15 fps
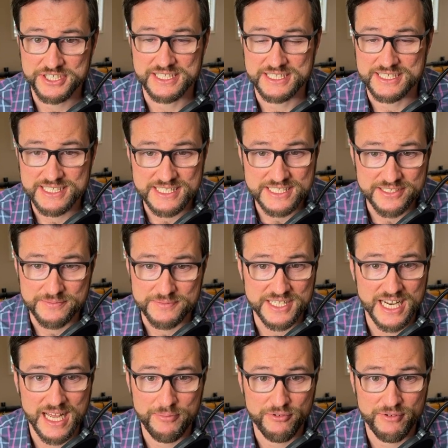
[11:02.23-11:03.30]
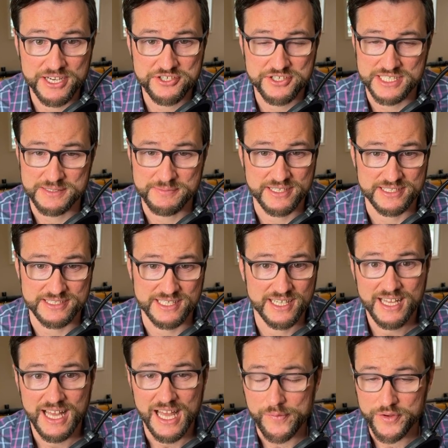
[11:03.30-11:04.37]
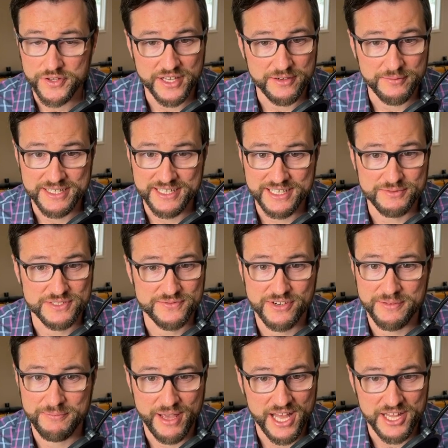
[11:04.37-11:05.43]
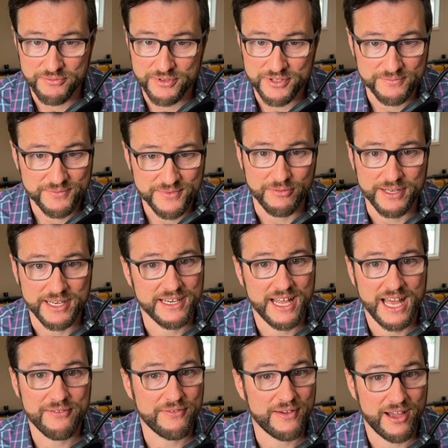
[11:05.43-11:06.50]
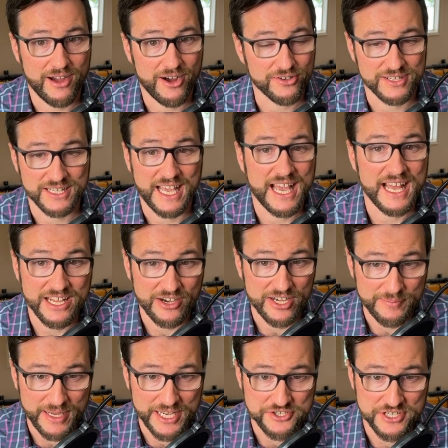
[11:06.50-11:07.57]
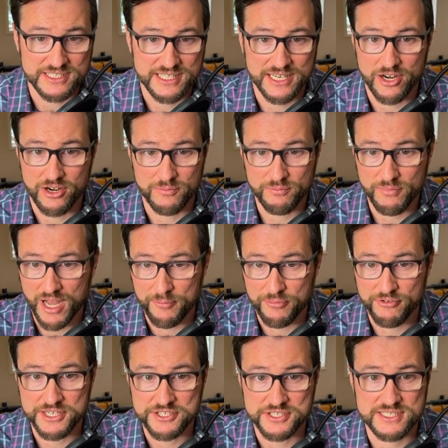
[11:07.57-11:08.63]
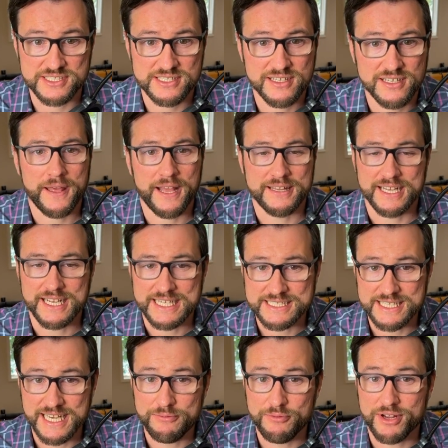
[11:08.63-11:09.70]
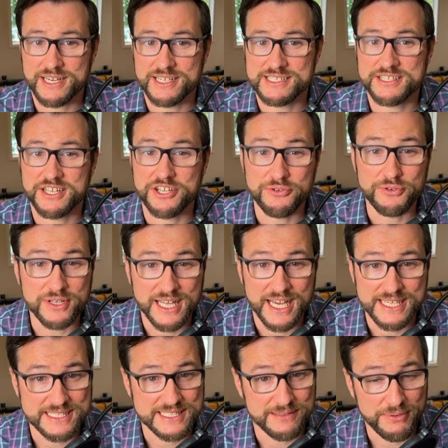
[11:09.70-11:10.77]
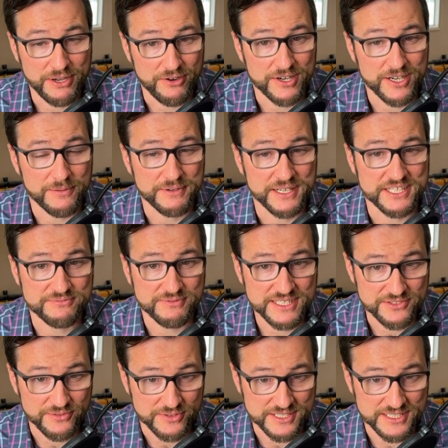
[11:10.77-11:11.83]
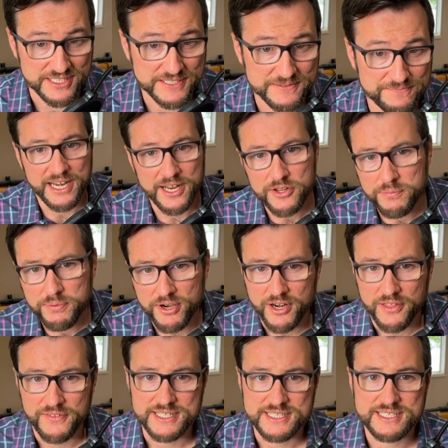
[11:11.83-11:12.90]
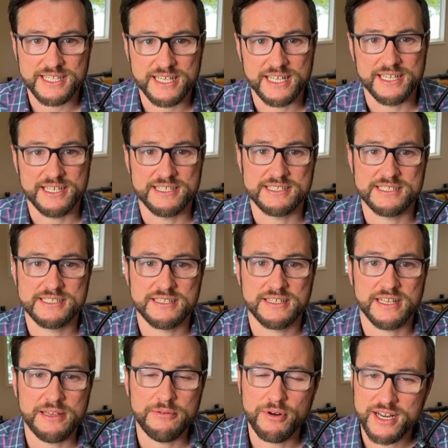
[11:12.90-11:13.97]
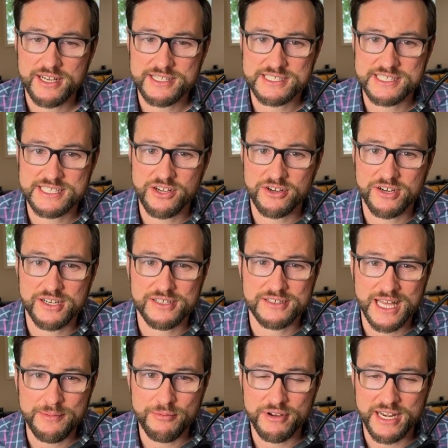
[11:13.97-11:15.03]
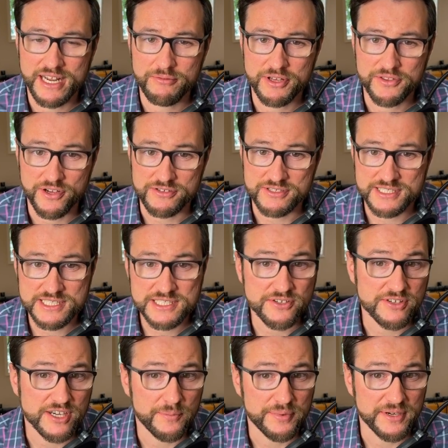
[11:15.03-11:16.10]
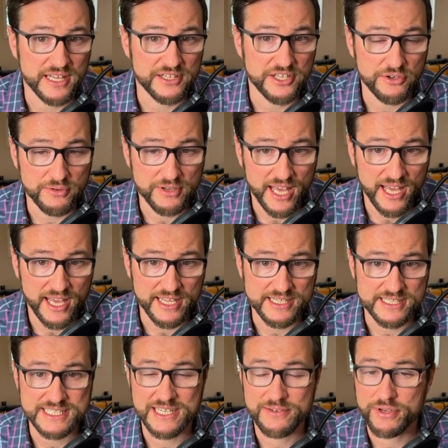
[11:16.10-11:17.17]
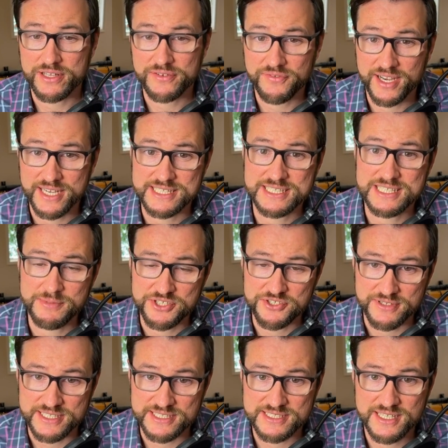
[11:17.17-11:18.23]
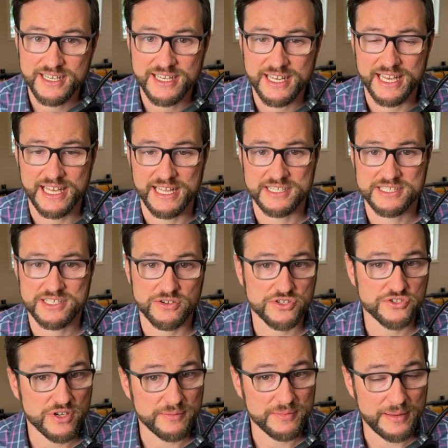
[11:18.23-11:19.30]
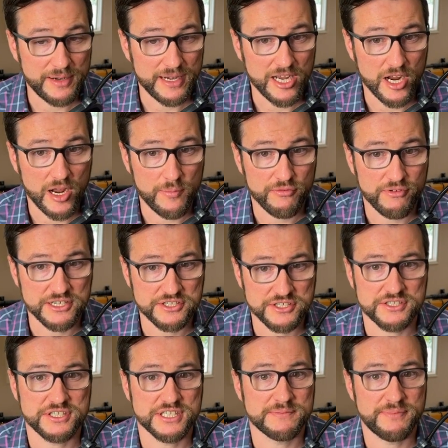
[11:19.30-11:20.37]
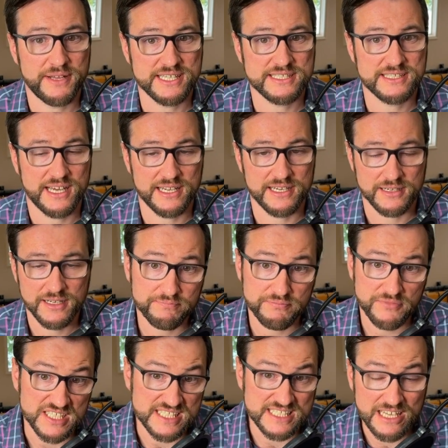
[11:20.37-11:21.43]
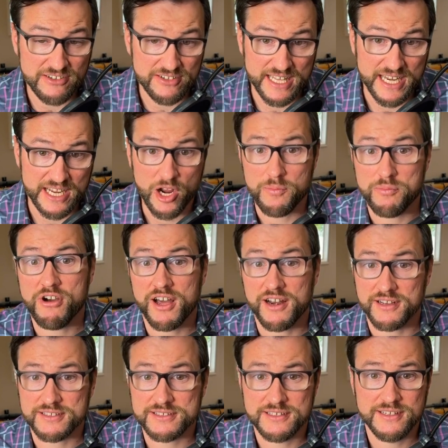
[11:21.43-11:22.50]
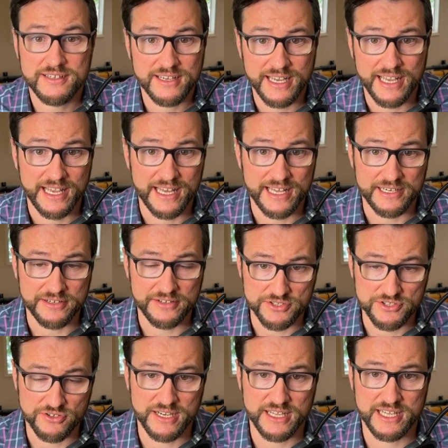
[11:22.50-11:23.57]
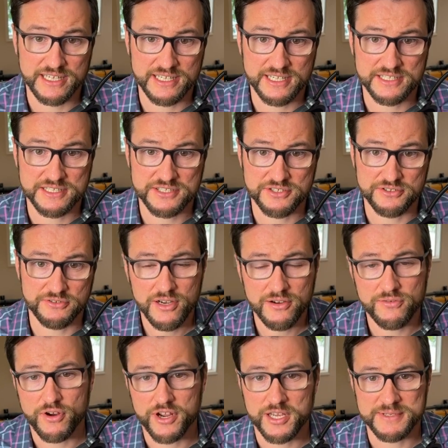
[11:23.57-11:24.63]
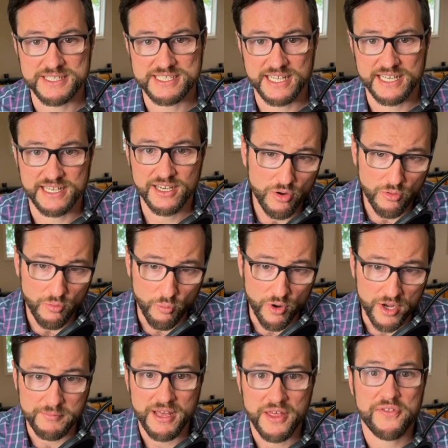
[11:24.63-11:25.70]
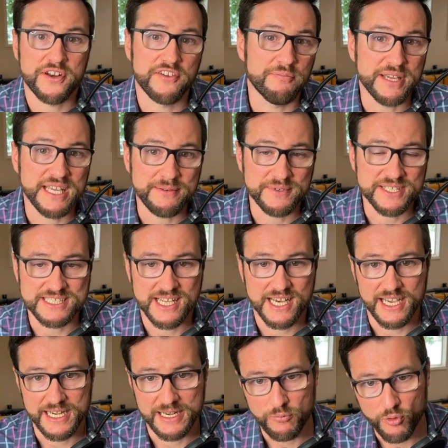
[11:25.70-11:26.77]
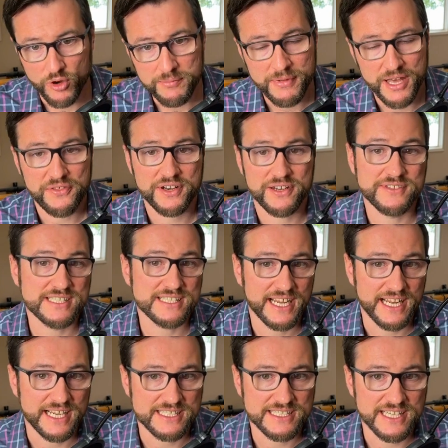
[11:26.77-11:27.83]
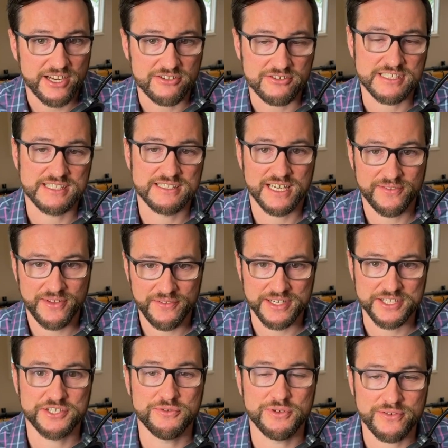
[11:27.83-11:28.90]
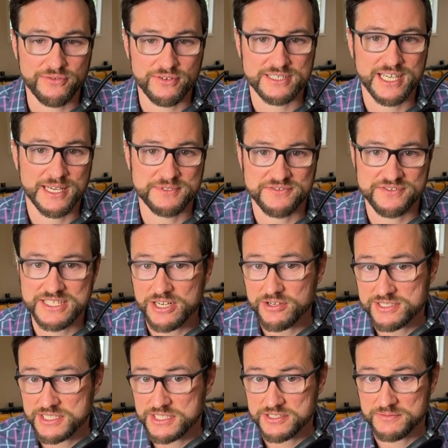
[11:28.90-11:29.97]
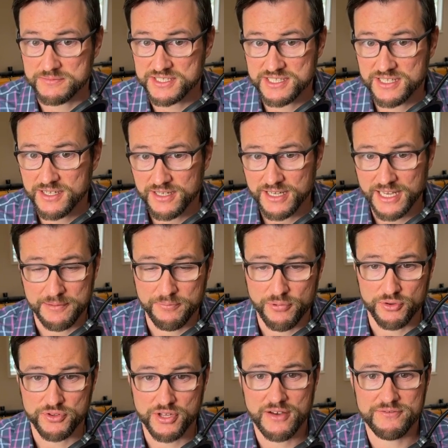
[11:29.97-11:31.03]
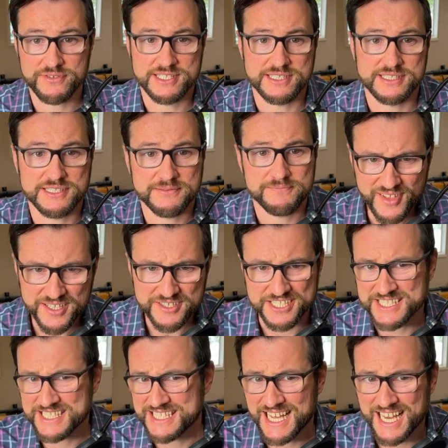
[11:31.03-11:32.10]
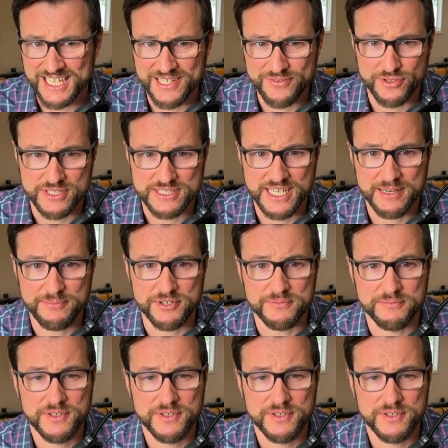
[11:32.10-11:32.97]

and systems and operations because everything we did was very manual. We didn't have hardly any automation in our operations. And like I said, he wanted us to utilize the parent company's resources. Another part of this is he wanted us to start collaborating with our sister company in the UK to see if we could find symmetries and to start streamlining our operations just based on consolidating our product and turning it into, for argument's sake, one method of beam design and one method of designing stairs instead of having two different types of stair systems at both offices, just as a high-level example.